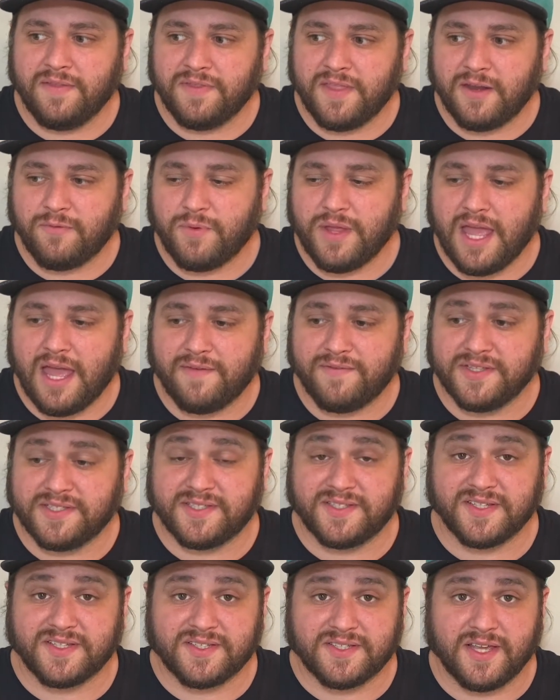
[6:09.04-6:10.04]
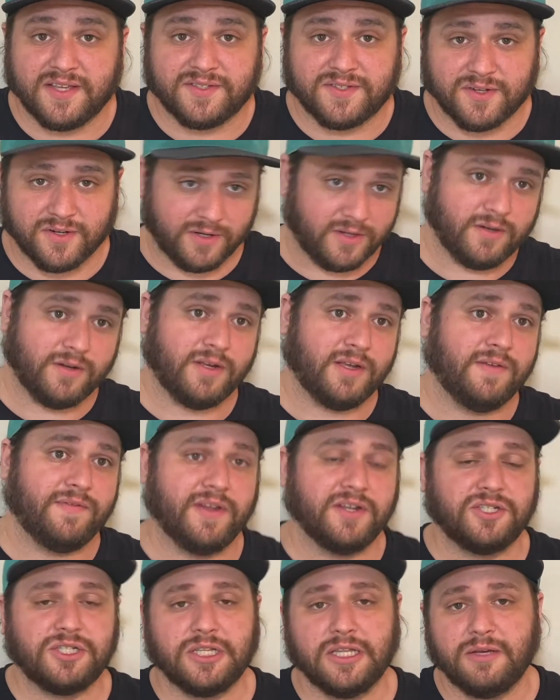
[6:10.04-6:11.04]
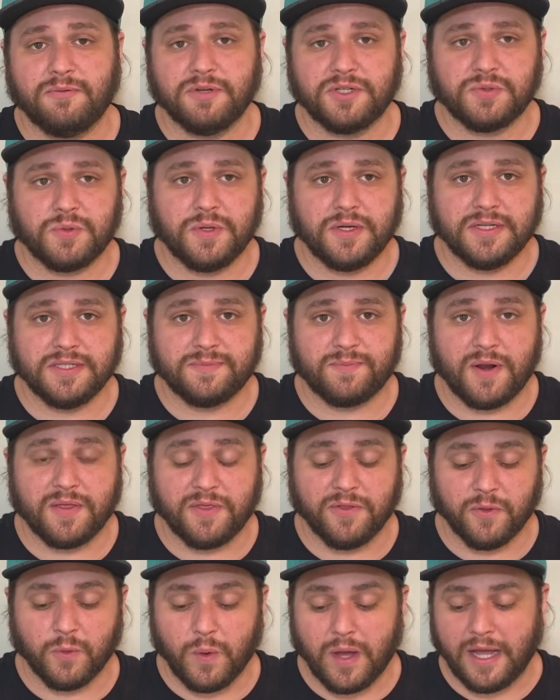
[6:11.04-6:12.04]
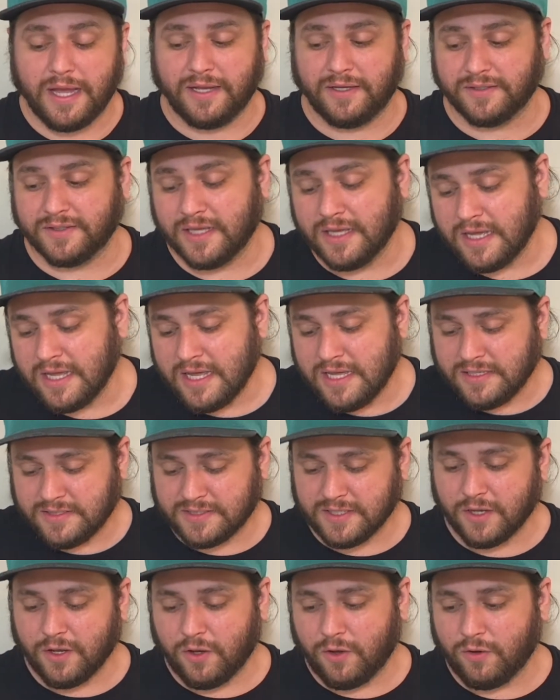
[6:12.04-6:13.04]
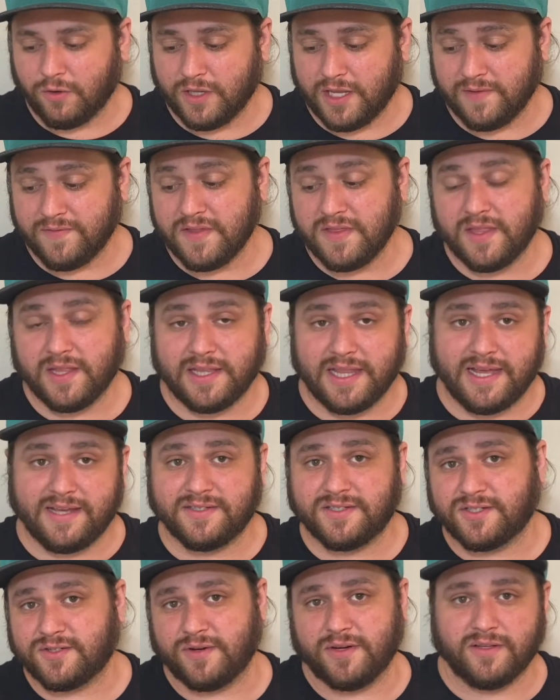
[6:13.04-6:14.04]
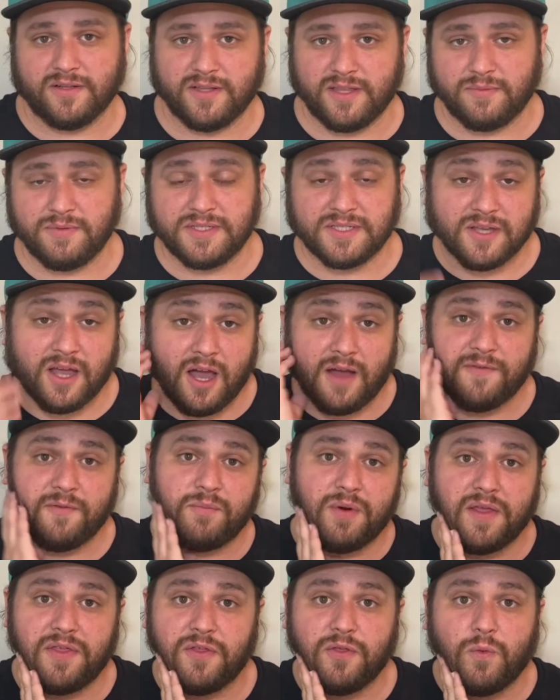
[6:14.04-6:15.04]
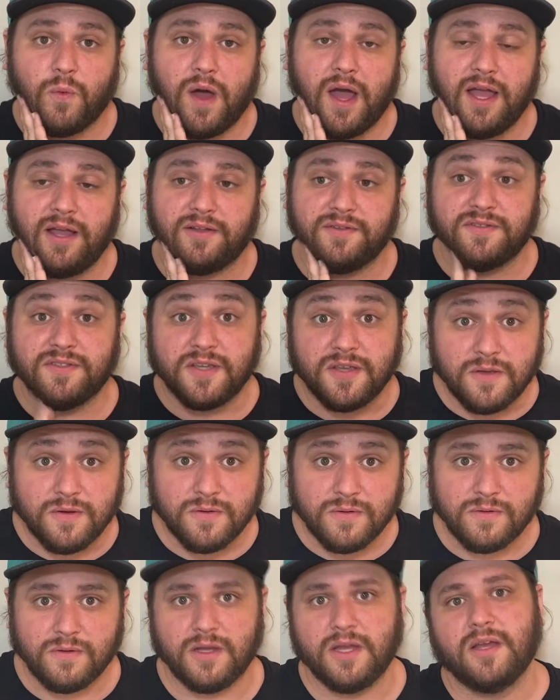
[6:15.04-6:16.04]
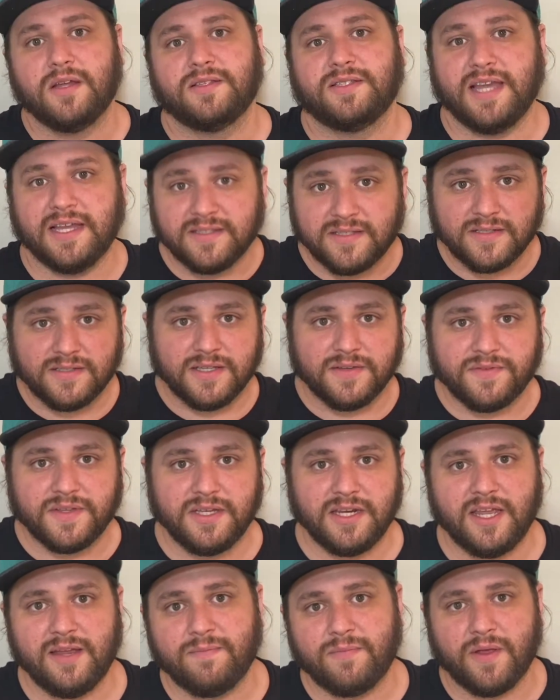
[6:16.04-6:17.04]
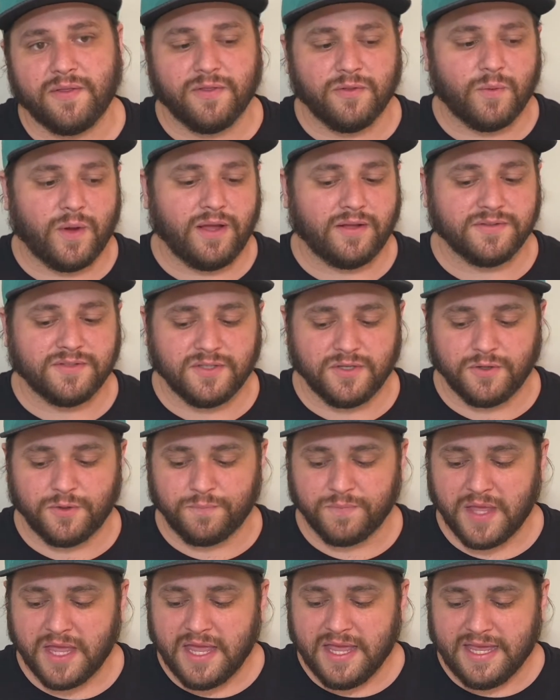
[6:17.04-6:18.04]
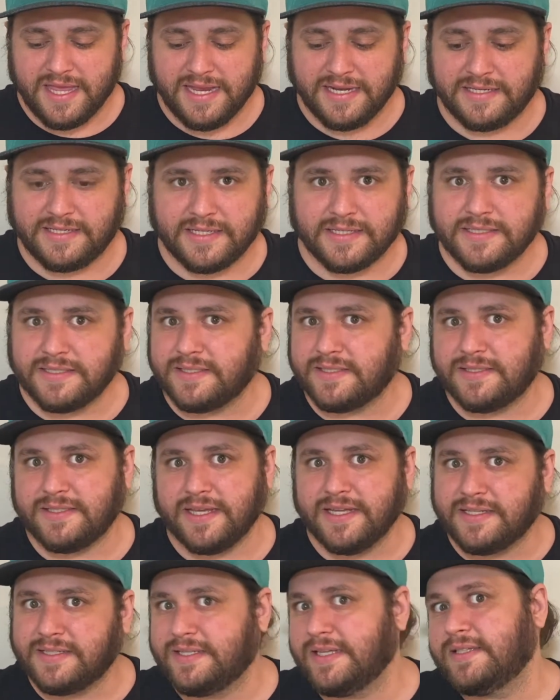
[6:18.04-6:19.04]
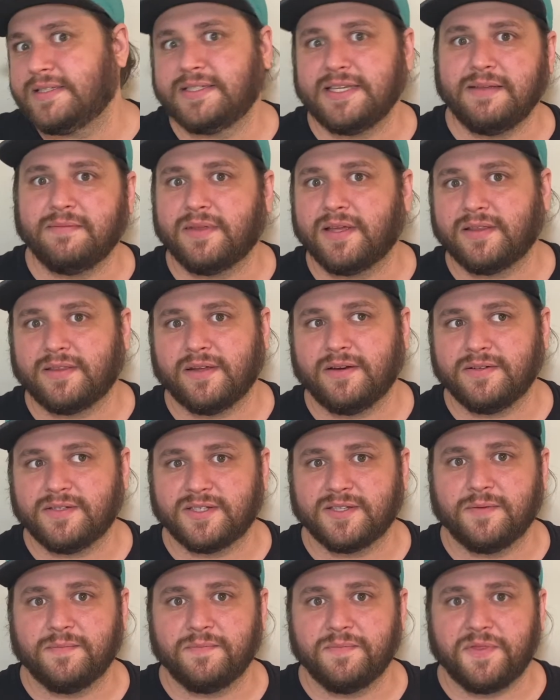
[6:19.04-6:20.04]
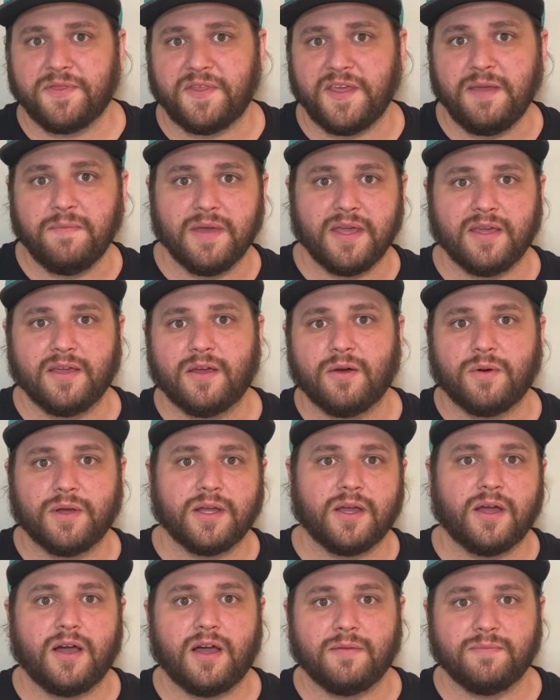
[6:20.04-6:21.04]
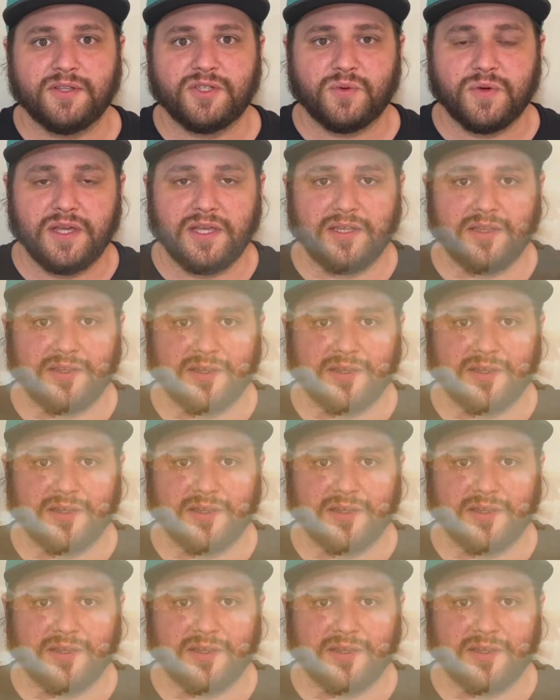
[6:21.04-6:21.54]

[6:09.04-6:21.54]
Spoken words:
then we have its successor eventually, which was Breath of the Wild. So given the last trailer that we saw for Breath of the Wild 2, tentatively named Breath of the Wild 2, it did seem like there's some theming going on between